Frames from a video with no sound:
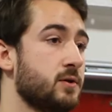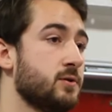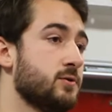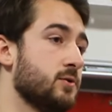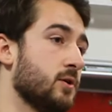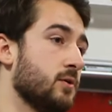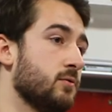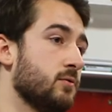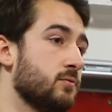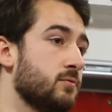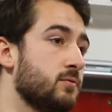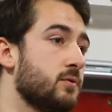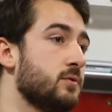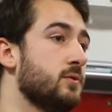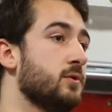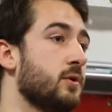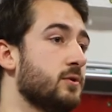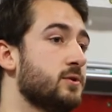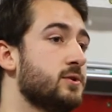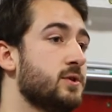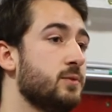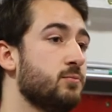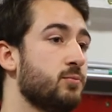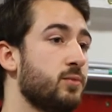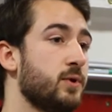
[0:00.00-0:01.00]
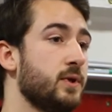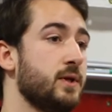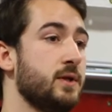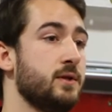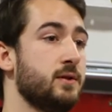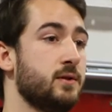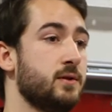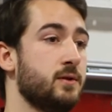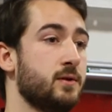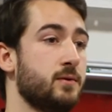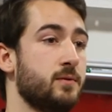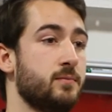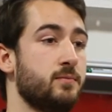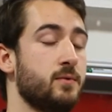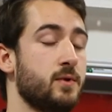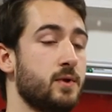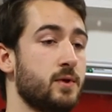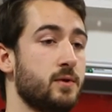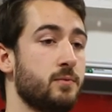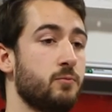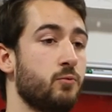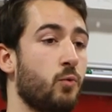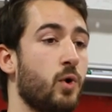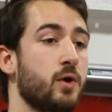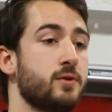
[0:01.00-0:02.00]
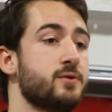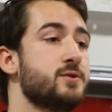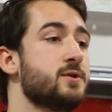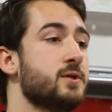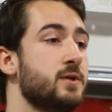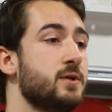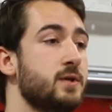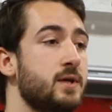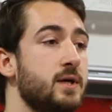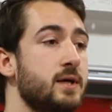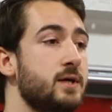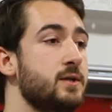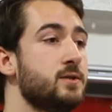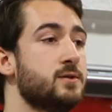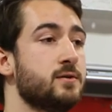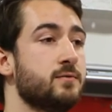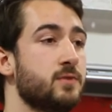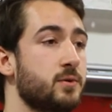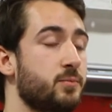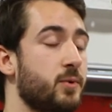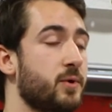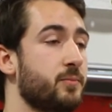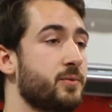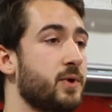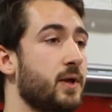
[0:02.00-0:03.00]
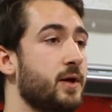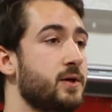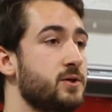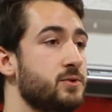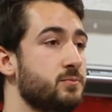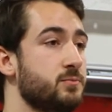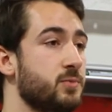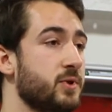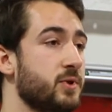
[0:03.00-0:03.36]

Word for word: So not simply the wants and needs of the population, but